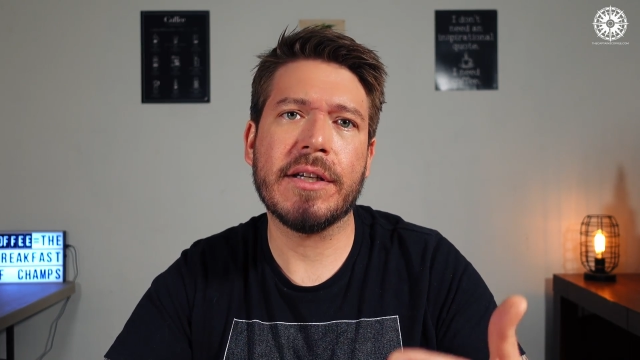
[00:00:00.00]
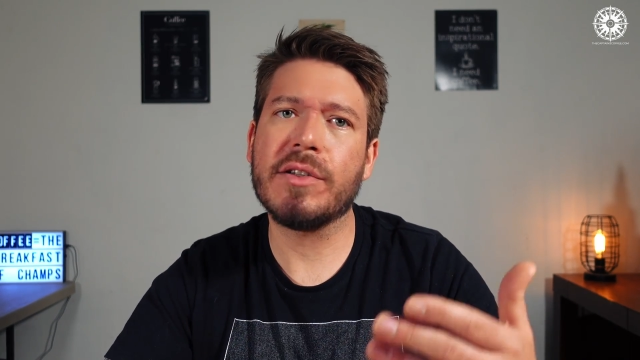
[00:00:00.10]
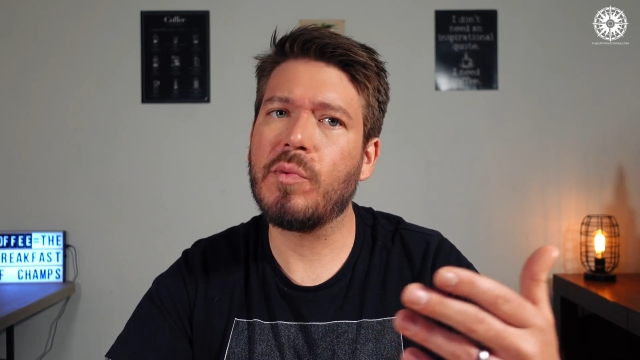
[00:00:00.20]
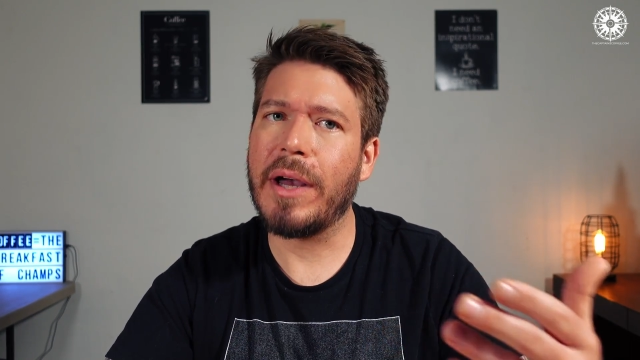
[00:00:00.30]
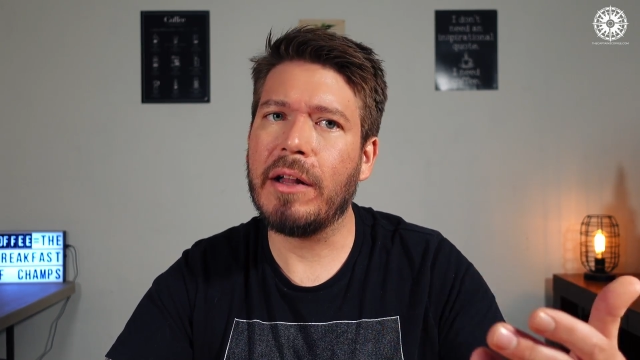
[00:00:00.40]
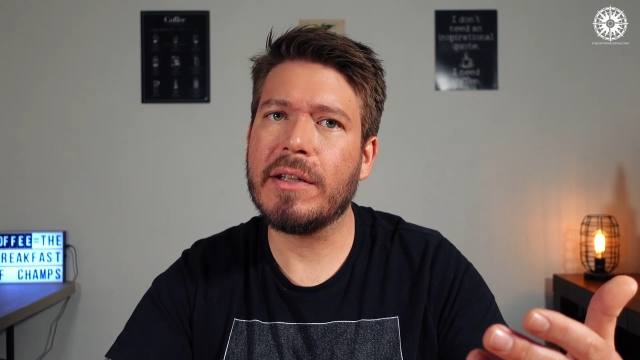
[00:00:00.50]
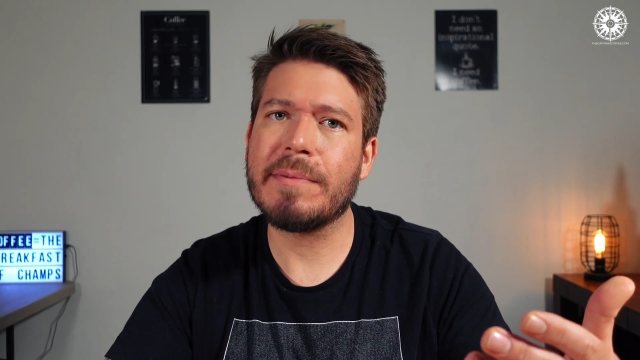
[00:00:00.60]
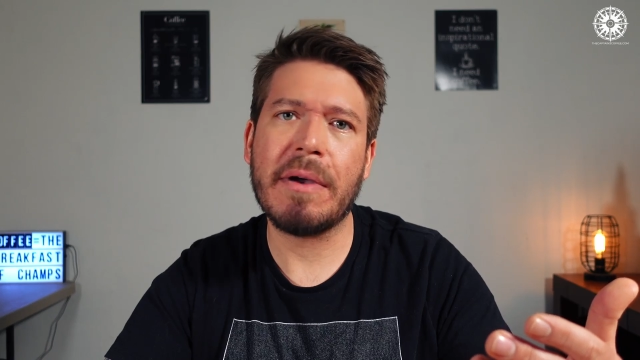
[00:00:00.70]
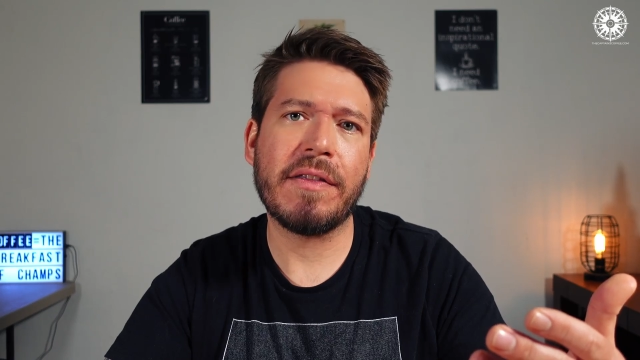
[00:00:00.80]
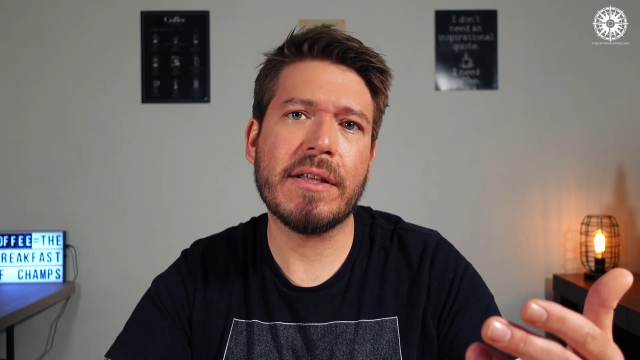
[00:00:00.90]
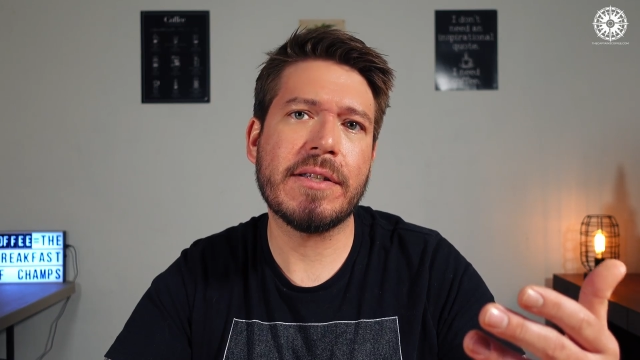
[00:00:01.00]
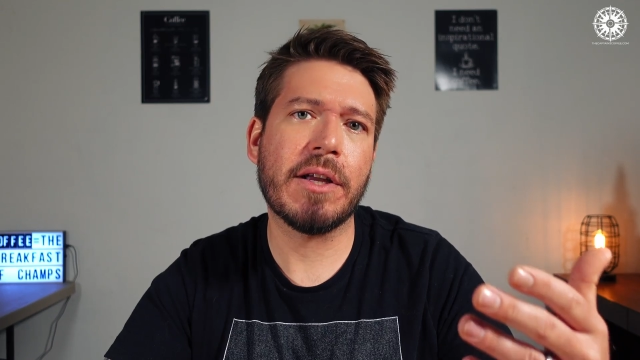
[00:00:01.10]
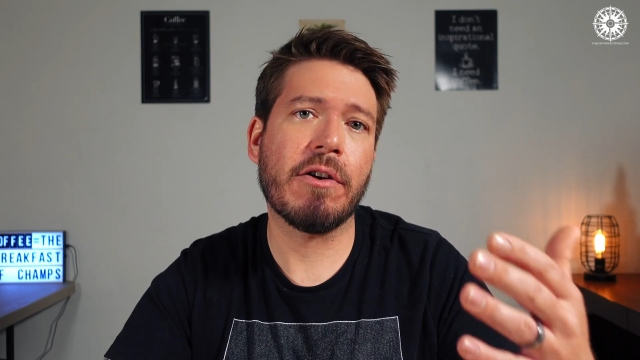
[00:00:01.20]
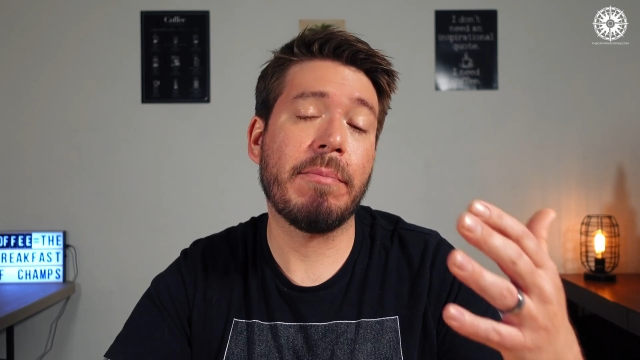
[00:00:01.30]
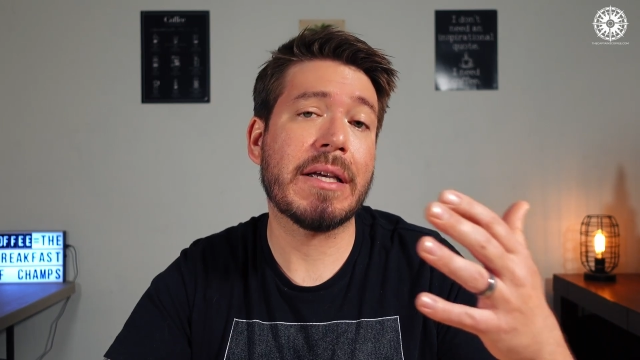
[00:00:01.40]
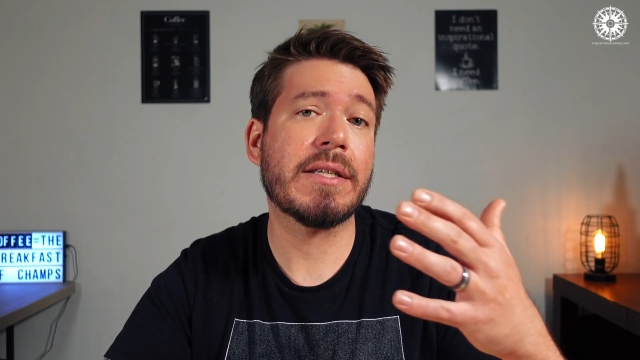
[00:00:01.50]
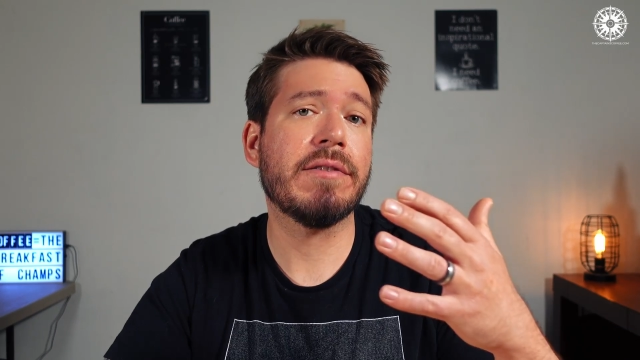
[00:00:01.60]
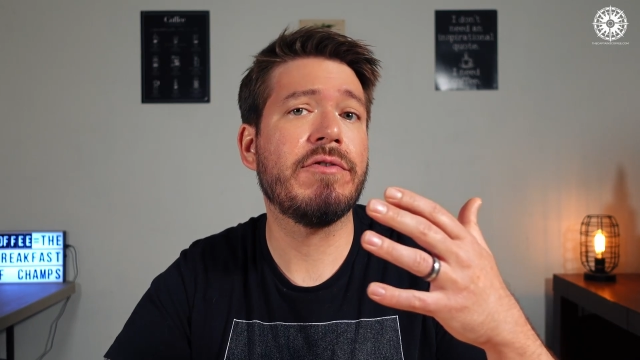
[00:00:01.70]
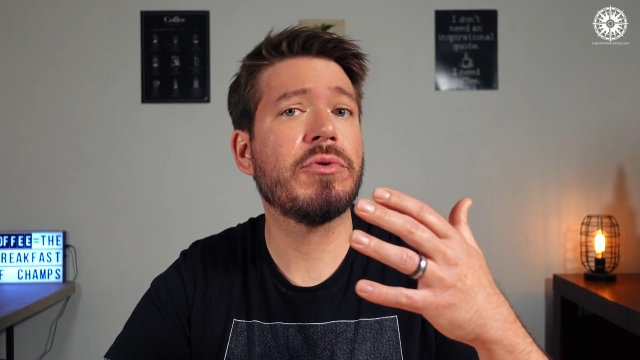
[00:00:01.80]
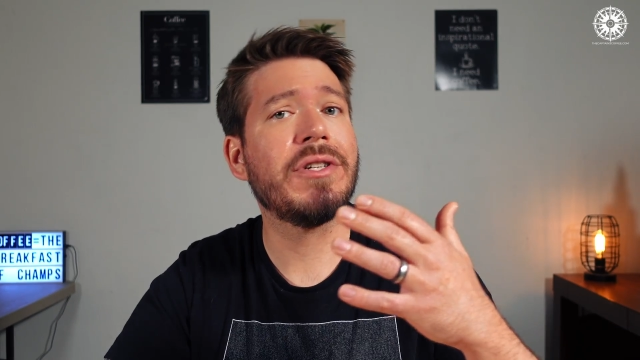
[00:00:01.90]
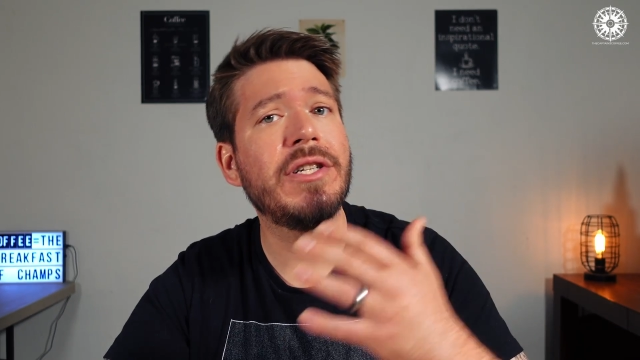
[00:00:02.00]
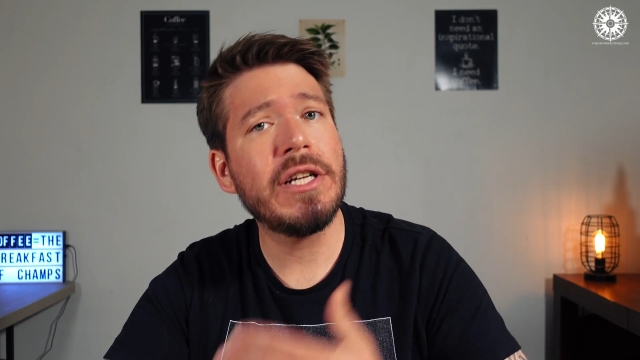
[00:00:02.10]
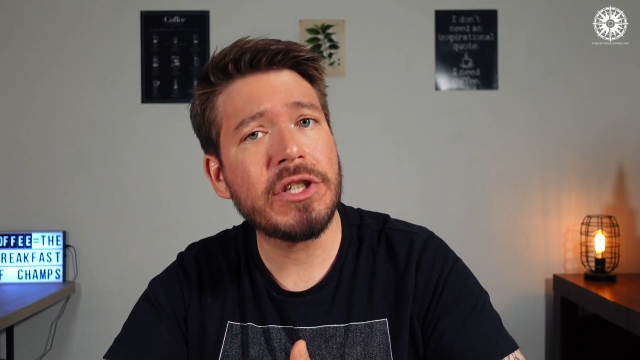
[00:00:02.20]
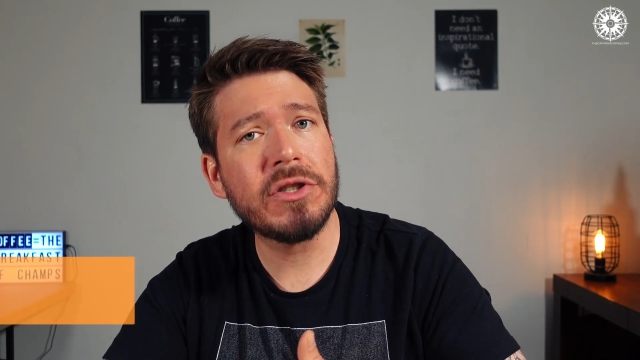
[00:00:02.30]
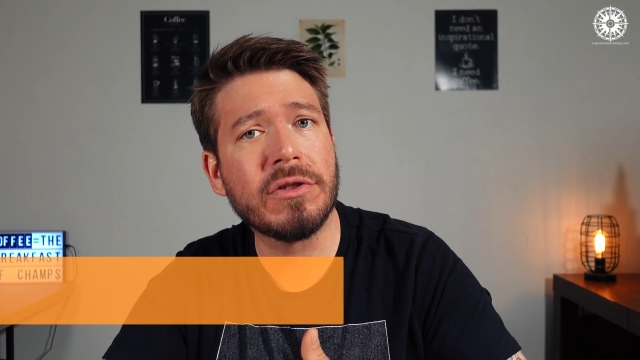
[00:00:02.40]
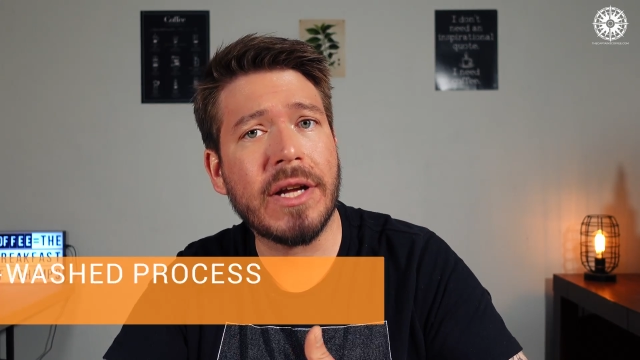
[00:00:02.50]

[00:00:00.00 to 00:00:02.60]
as well as methods that are a mix of traditional